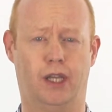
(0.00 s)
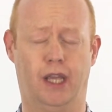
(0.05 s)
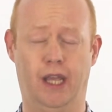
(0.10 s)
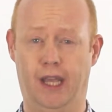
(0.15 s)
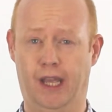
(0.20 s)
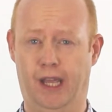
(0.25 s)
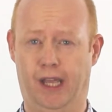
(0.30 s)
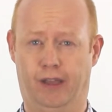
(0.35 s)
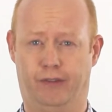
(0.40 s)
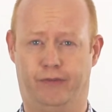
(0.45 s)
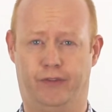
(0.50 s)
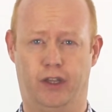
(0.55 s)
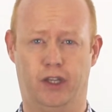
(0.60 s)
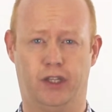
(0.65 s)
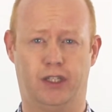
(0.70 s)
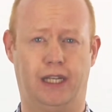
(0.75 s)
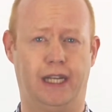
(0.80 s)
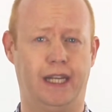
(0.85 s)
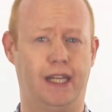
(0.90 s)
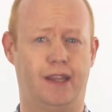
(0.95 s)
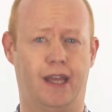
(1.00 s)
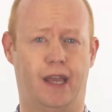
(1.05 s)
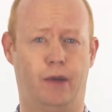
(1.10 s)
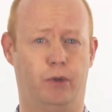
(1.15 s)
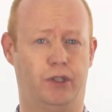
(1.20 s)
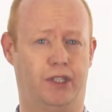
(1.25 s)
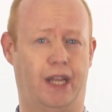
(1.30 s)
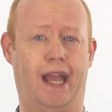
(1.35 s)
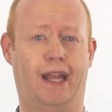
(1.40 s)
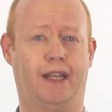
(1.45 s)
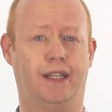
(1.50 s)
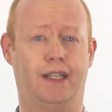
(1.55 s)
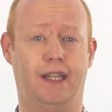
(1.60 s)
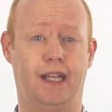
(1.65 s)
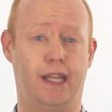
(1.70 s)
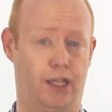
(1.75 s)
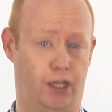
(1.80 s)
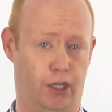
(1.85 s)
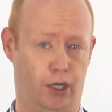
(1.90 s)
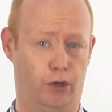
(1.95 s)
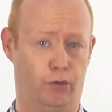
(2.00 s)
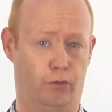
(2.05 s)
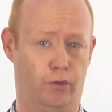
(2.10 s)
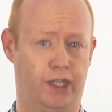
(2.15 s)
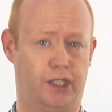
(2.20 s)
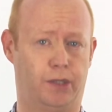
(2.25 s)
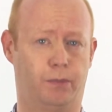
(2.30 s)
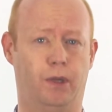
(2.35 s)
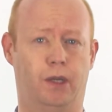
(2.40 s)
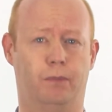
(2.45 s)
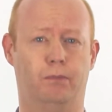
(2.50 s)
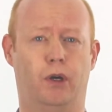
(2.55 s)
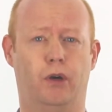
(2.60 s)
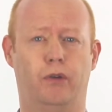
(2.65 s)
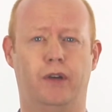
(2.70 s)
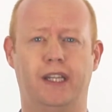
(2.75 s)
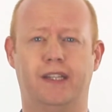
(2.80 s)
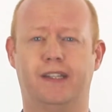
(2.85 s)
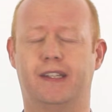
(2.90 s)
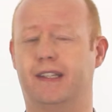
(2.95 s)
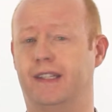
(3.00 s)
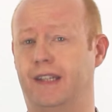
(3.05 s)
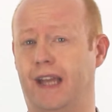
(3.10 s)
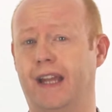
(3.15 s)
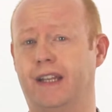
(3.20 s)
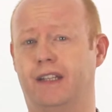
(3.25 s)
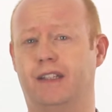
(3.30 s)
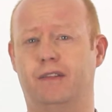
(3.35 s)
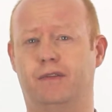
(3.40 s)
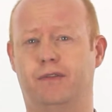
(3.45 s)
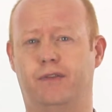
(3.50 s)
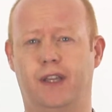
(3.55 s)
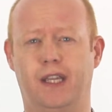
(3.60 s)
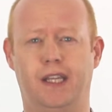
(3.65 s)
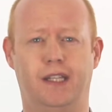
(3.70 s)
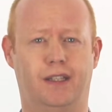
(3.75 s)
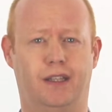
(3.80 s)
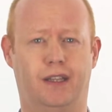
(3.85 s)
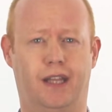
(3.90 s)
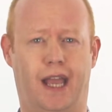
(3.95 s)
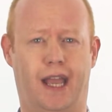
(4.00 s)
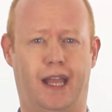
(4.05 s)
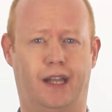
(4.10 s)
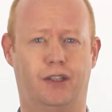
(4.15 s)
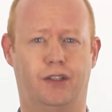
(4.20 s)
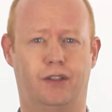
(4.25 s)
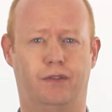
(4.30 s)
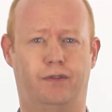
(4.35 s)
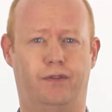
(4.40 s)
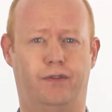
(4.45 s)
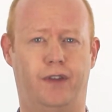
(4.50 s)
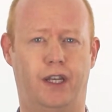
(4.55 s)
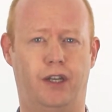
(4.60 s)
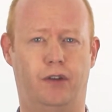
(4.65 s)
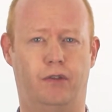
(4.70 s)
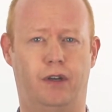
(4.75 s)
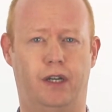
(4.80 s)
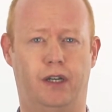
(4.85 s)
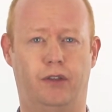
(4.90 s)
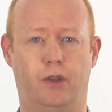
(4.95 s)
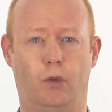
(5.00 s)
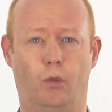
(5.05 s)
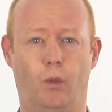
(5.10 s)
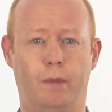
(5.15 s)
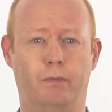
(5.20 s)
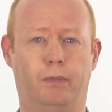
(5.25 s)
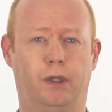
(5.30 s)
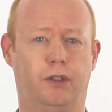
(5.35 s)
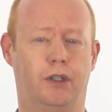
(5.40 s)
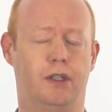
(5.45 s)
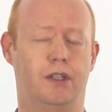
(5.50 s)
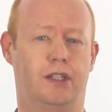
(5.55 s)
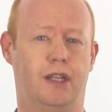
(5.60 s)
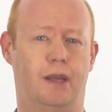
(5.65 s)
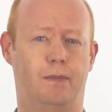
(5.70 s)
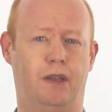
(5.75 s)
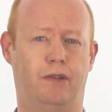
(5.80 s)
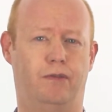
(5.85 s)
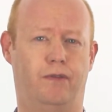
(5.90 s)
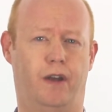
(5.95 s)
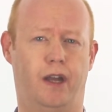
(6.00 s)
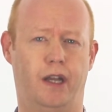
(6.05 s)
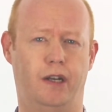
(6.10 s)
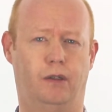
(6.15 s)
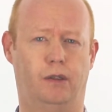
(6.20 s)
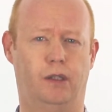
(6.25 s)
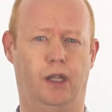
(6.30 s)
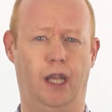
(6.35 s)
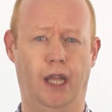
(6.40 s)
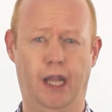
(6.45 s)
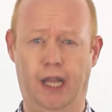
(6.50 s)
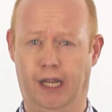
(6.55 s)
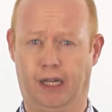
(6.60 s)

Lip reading: Firstly, there was Andy Charisma Murray's sad defeat at the hands of Federer in the Wimbledon semi-final,